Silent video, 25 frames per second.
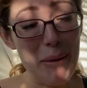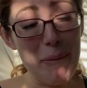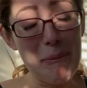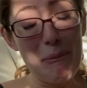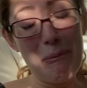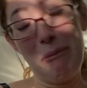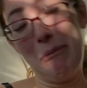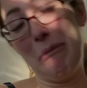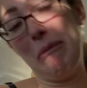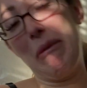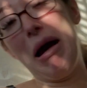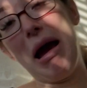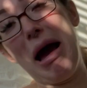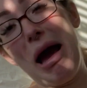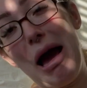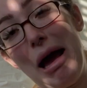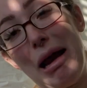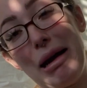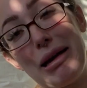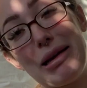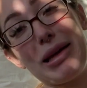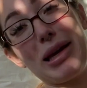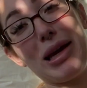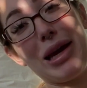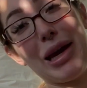mad
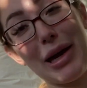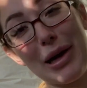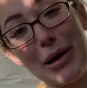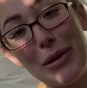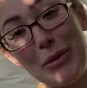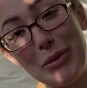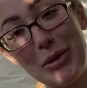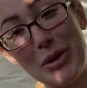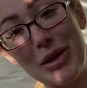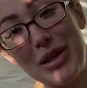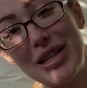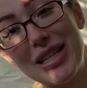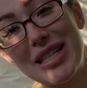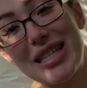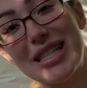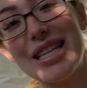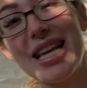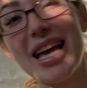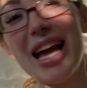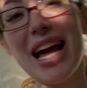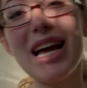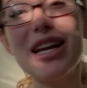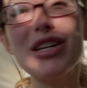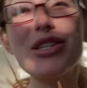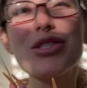cameras. They
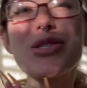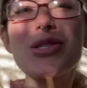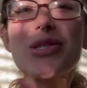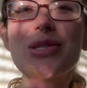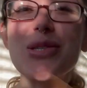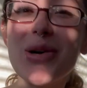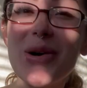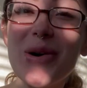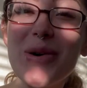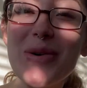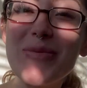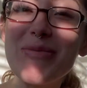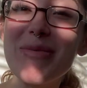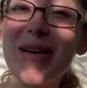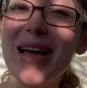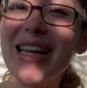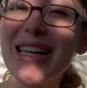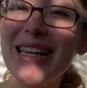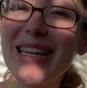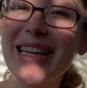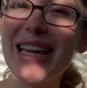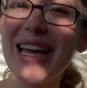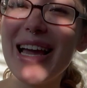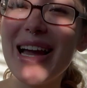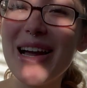had so many
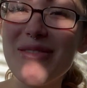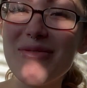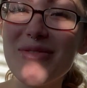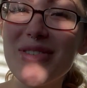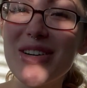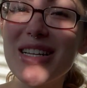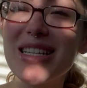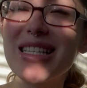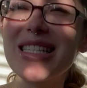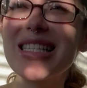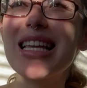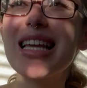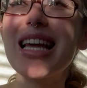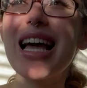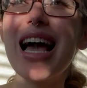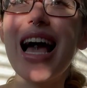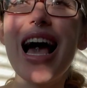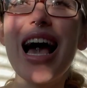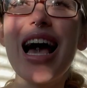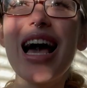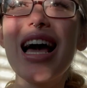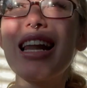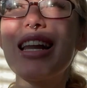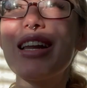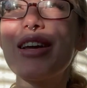cameras. They
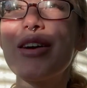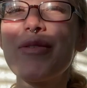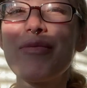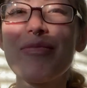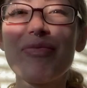had